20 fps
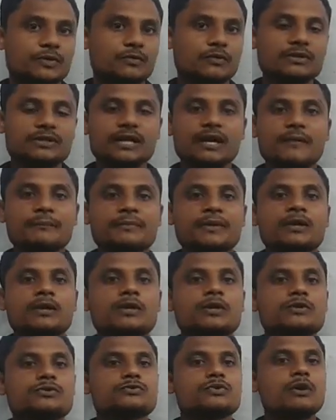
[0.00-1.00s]
Okay.
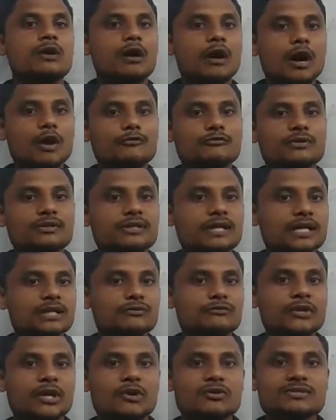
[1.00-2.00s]
So after
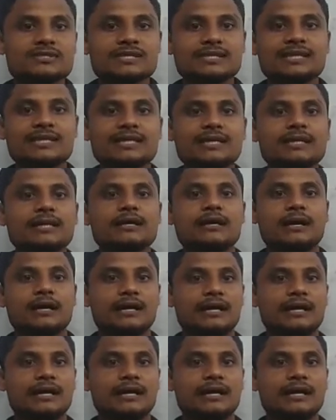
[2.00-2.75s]
that we have seen the